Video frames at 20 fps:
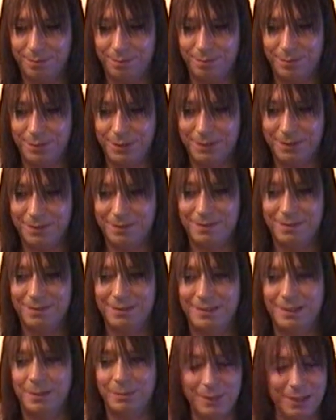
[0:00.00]
But
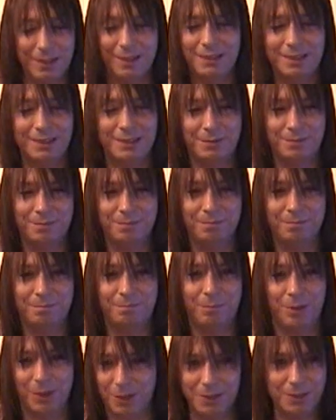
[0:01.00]
to me that's
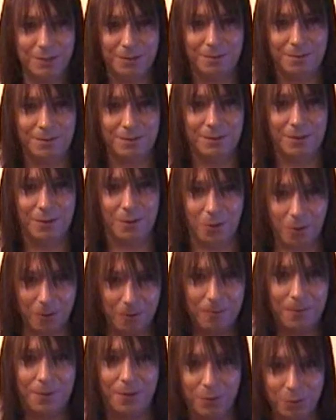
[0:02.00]
part
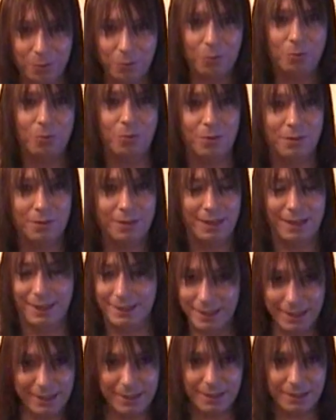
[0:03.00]
of the whole
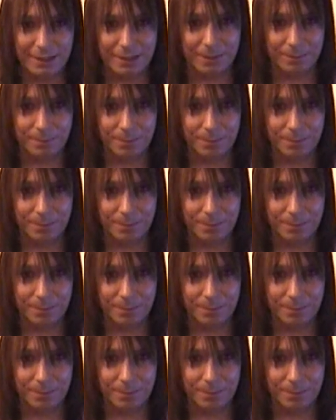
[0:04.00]
identity.